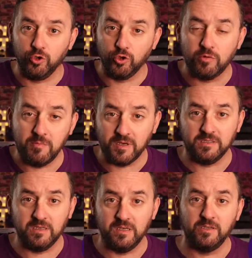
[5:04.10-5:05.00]

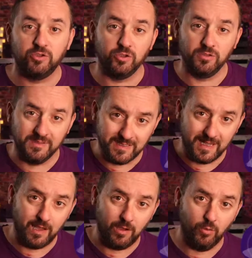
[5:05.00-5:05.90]
imagination
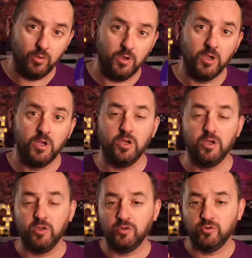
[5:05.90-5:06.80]
now
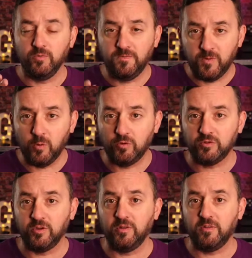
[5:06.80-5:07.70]
to focus
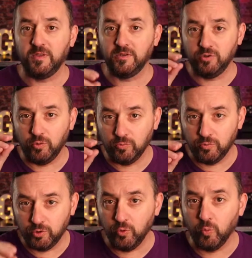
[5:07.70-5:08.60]
on the things you
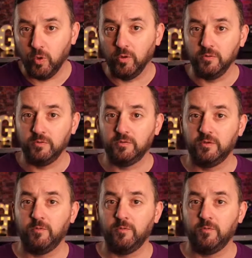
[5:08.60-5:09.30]
do want,